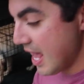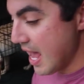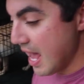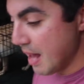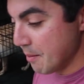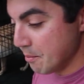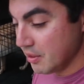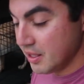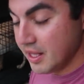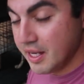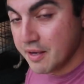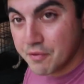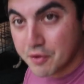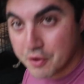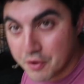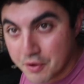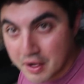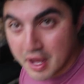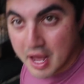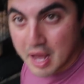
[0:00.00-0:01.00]
And believe
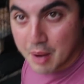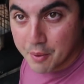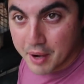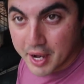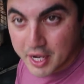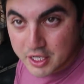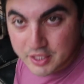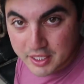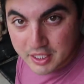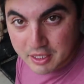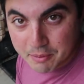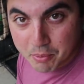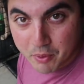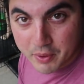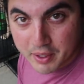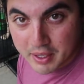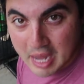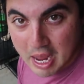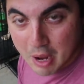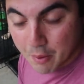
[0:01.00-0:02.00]
it or not, we're actually at the
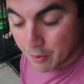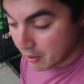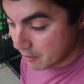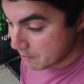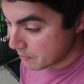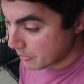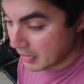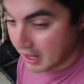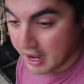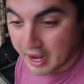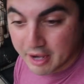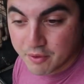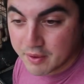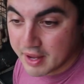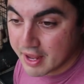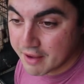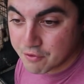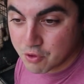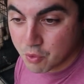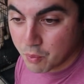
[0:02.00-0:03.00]
point now where I don't
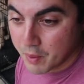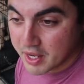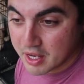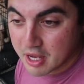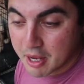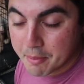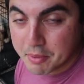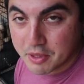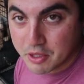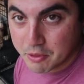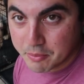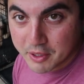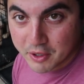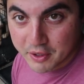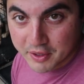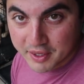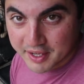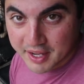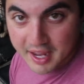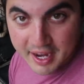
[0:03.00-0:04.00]
have to wake up in the
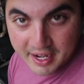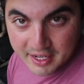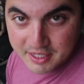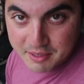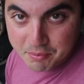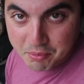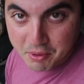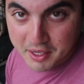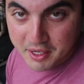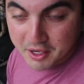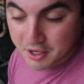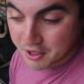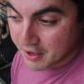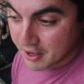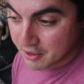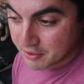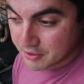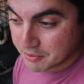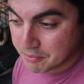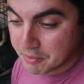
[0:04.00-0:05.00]
middle of the night to bring her
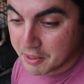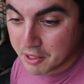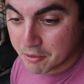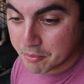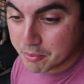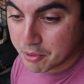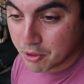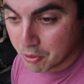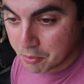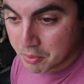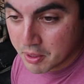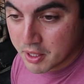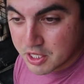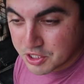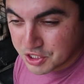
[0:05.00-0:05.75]
out to pee or poop.